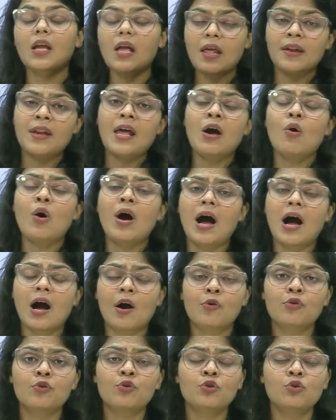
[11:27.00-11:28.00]
Now,
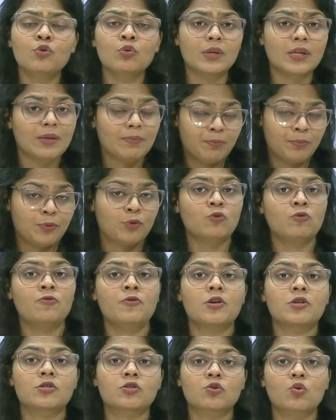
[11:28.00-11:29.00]
how do you improve
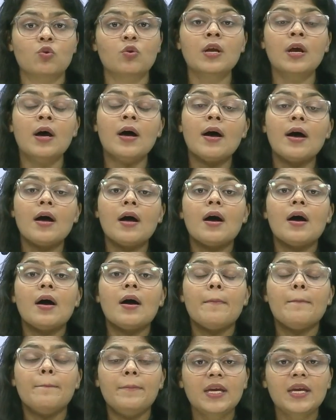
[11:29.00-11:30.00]
your score?
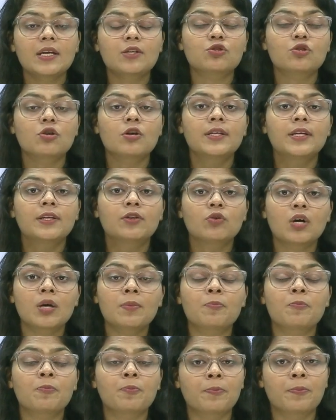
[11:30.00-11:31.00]
Make sure that you
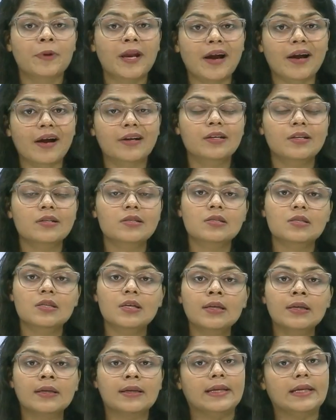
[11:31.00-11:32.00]
are
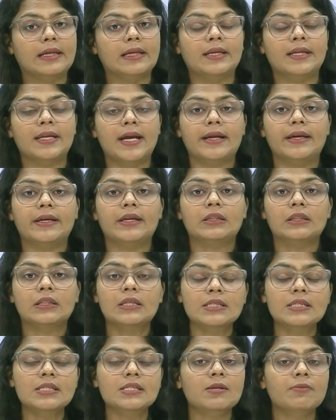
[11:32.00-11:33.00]
practicing daily writing.
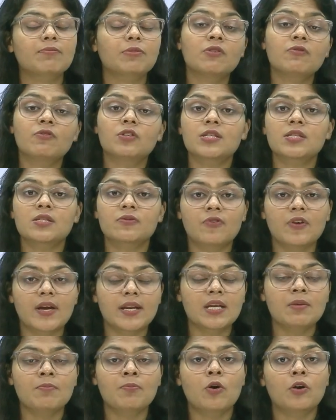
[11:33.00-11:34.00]
This is something which is
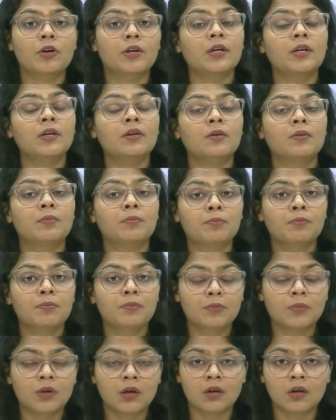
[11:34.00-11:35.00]
very important.
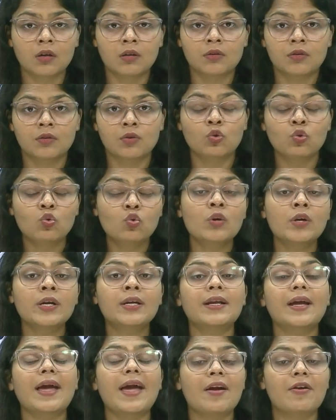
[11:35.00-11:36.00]
Do
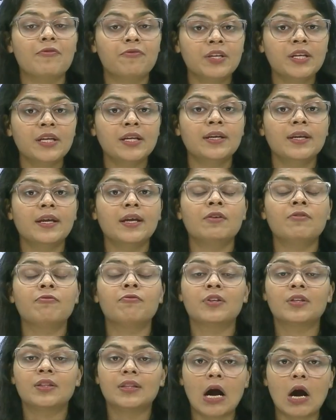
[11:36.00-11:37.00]
it every day
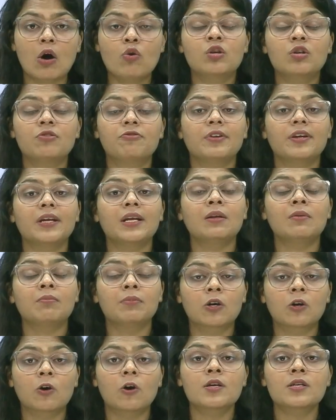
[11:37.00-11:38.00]
without fail,
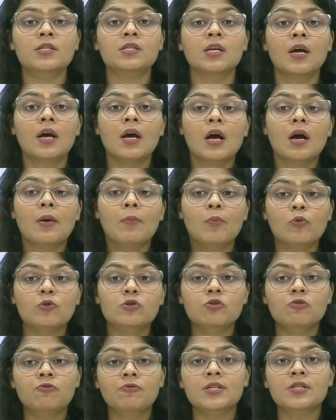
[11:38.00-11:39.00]
because
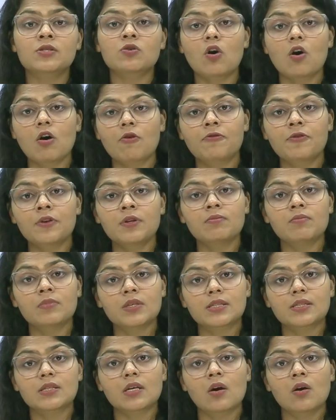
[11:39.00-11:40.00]
most of us often
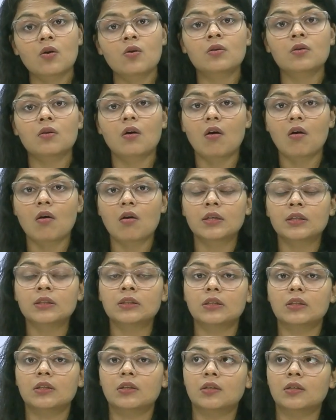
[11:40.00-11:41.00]
miss out on